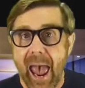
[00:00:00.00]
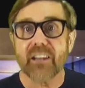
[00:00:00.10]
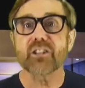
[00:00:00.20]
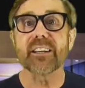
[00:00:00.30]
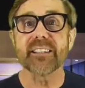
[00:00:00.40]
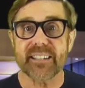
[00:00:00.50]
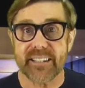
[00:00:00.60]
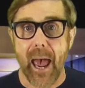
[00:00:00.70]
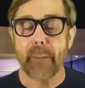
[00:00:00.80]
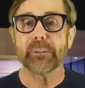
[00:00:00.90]
Action
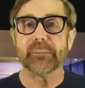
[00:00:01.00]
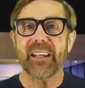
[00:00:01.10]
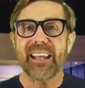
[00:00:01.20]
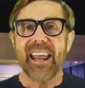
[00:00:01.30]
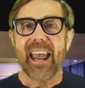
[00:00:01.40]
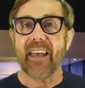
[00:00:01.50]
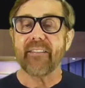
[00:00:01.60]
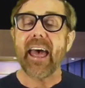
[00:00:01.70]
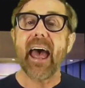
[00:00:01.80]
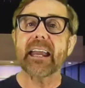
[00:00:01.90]
Step.
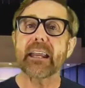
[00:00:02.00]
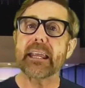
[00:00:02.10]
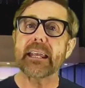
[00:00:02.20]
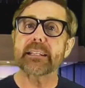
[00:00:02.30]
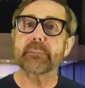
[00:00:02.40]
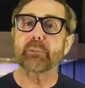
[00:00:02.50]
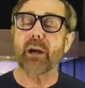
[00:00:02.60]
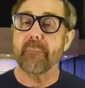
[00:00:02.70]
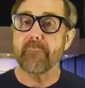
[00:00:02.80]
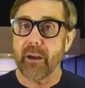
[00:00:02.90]
And that is
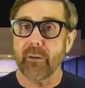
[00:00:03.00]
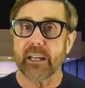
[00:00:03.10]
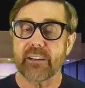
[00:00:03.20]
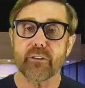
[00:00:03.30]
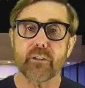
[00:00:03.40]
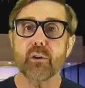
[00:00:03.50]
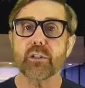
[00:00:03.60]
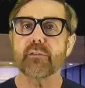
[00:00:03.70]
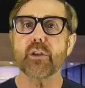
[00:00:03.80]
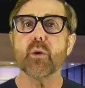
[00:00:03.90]
primarily for
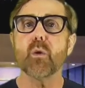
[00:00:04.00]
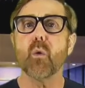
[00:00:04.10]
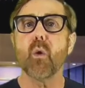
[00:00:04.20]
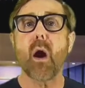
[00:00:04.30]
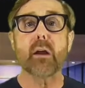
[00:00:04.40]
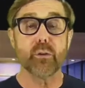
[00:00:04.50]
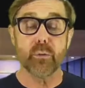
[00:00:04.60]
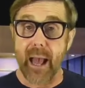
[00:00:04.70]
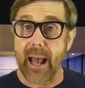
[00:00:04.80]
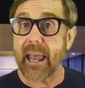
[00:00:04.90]
those of you who
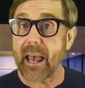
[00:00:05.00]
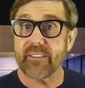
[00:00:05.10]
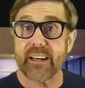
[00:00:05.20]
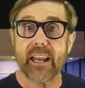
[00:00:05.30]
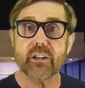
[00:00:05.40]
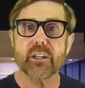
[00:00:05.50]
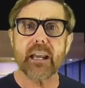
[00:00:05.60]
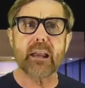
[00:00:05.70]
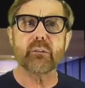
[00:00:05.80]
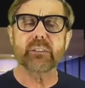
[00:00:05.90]
do not have an
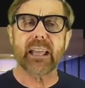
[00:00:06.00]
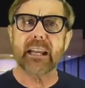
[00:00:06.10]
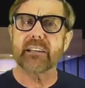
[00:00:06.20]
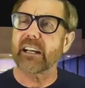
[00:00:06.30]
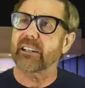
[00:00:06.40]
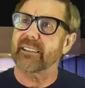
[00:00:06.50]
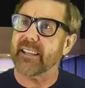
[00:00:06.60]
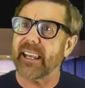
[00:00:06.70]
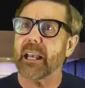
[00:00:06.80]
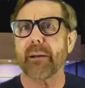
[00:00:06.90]
agent and kind of are
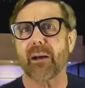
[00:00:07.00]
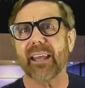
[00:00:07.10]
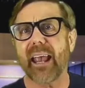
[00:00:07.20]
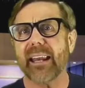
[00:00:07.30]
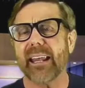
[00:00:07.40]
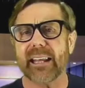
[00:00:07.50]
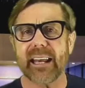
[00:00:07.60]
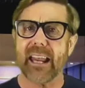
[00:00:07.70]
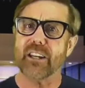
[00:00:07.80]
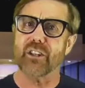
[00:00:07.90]
thinking about getting
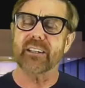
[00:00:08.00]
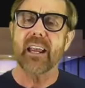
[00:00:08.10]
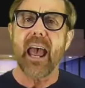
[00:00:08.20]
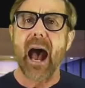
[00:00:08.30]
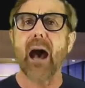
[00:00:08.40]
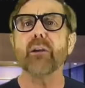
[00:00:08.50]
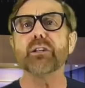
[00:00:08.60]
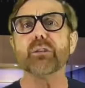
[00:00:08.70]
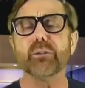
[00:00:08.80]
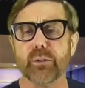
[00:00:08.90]
an agent. How
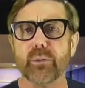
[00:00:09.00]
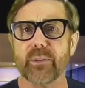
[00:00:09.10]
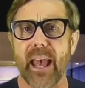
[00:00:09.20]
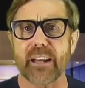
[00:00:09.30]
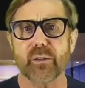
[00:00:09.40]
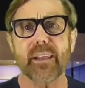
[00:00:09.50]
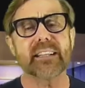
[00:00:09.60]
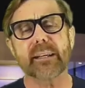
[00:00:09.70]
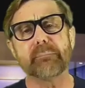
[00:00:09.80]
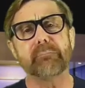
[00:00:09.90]
do you do that? So
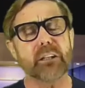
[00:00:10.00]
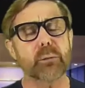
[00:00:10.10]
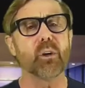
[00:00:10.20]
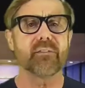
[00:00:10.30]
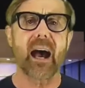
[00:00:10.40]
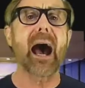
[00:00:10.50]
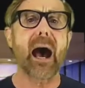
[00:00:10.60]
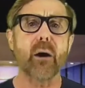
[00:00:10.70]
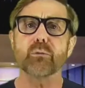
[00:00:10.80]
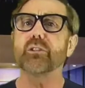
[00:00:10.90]
that's a much more of a
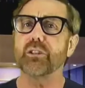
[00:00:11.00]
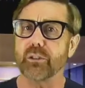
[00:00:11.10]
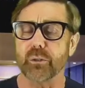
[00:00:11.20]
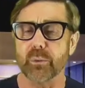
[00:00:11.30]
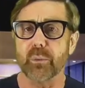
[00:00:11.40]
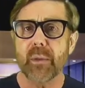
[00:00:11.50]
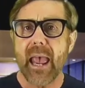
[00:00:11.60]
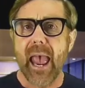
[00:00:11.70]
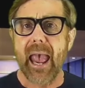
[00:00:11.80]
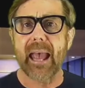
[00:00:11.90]
how-to.
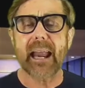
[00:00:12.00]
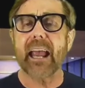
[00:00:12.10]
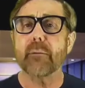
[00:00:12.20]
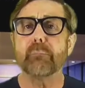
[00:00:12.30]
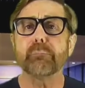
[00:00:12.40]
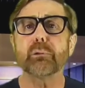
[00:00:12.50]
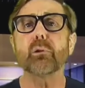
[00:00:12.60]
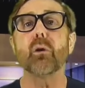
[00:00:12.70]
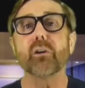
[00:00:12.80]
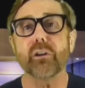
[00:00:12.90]
And I
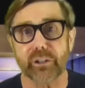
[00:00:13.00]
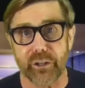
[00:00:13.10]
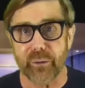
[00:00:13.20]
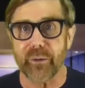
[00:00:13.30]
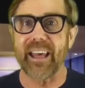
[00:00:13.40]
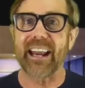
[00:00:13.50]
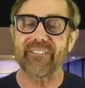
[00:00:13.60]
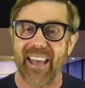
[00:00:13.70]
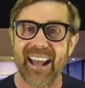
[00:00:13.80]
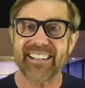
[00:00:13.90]
implore you that
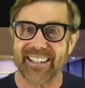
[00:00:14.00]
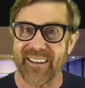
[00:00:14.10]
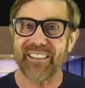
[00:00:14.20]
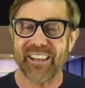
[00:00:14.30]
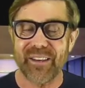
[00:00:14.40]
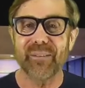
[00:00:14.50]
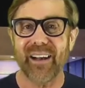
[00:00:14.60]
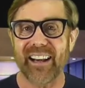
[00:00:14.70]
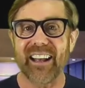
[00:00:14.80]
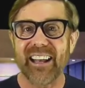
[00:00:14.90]
if that's something you
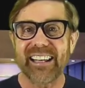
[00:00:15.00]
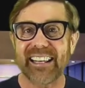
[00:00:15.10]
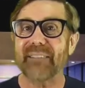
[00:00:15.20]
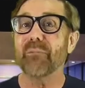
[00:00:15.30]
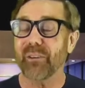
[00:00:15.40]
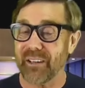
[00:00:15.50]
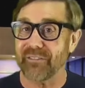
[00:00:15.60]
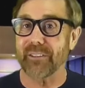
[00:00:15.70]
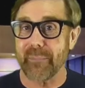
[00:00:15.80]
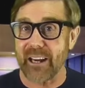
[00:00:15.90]
want to get more
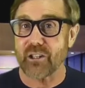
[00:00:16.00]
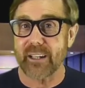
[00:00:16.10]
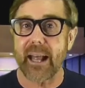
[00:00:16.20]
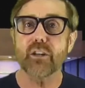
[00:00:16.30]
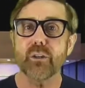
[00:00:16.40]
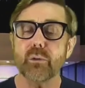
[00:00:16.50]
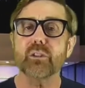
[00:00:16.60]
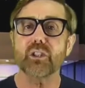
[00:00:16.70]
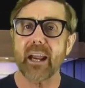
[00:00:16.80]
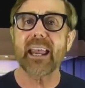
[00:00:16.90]
information on,
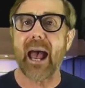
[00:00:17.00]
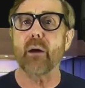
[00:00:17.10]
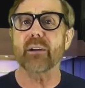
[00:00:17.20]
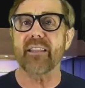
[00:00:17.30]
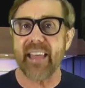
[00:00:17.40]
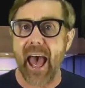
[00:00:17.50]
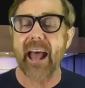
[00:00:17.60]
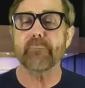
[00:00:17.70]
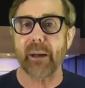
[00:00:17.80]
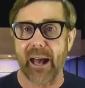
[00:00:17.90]
do check out
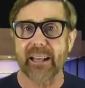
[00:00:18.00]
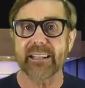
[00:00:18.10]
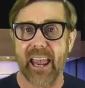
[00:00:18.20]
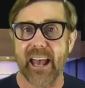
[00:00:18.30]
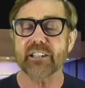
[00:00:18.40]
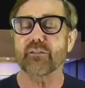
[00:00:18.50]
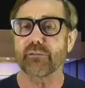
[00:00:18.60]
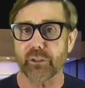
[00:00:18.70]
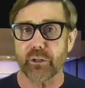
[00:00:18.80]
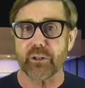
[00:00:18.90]
that podcast
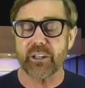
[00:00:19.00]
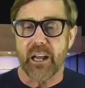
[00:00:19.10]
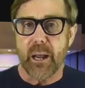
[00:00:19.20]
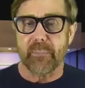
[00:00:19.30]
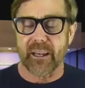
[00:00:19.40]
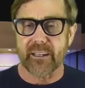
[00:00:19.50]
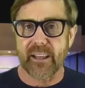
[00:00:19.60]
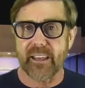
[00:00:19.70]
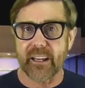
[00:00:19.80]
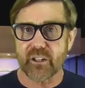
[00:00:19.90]
first,
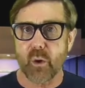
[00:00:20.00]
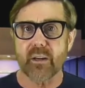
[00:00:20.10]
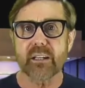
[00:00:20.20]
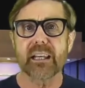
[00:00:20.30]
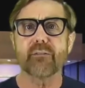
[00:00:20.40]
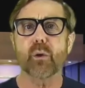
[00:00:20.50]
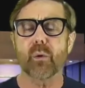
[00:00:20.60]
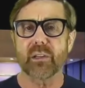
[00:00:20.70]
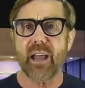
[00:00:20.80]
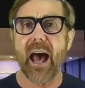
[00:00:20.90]
because I think it's going to give
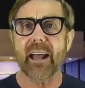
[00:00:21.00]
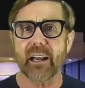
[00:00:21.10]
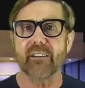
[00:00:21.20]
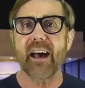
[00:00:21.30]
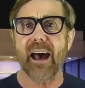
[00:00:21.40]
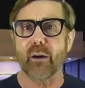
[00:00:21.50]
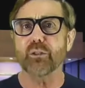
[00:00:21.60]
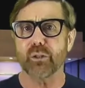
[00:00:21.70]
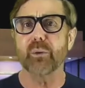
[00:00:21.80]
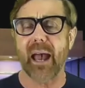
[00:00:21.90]
you a lot of
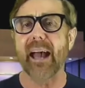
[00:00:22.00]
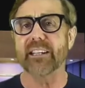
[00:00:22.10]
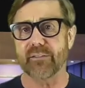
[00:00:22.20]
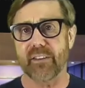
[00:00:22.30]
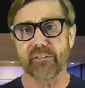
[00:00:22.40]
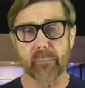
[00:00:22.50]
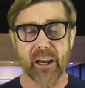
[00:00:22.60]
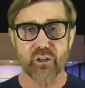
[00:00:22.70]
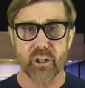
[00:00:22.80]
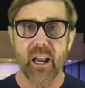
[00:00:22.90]
how-to kinds of
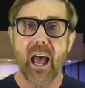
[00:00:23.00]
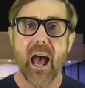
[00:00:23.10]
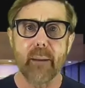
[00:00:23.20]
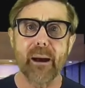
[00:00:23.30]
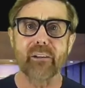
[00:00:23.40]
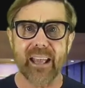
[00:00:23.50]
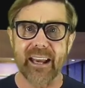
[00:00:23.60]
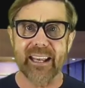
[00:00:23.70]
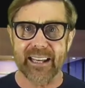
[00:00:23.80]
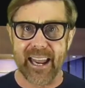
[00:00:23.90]
information about
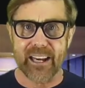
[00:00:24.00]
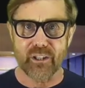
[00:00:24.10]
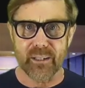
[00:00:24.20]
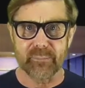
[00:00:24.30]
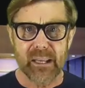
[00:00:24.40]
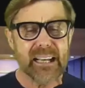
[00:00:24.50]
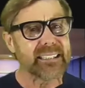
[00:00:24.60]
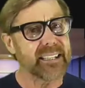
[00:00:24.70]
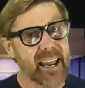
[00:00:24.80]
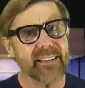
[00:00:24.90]
getting an agent.
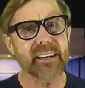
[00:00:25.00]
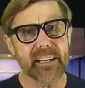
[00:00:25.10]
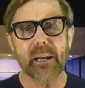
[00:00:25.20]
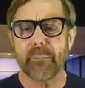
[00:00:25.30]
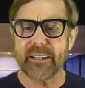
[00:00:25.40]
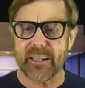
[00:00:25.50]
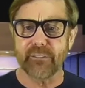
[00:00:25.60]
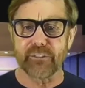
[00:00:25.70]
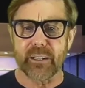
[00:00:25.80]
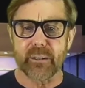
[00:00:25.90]
Today's a little bit
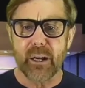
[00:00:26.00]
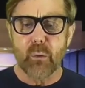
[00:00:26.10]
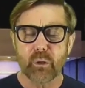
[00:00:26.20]
different.